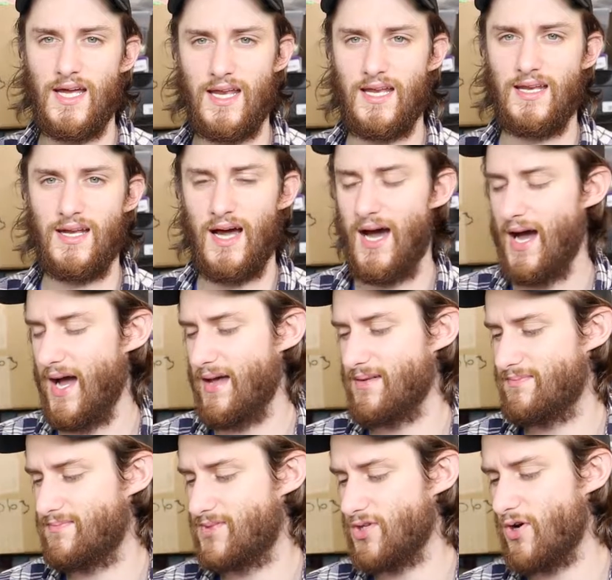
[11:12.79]
and
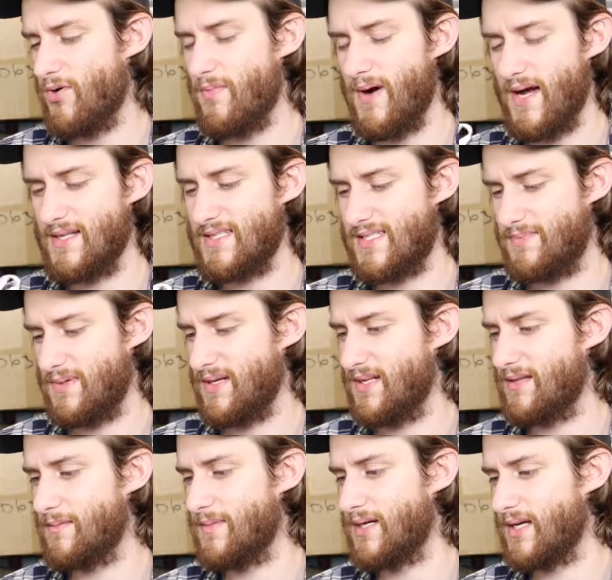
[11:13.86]
I don't mind
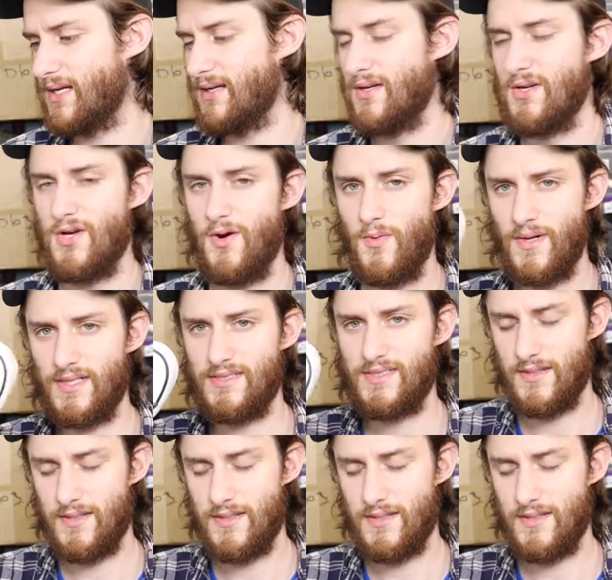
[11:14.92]
spending the money when it's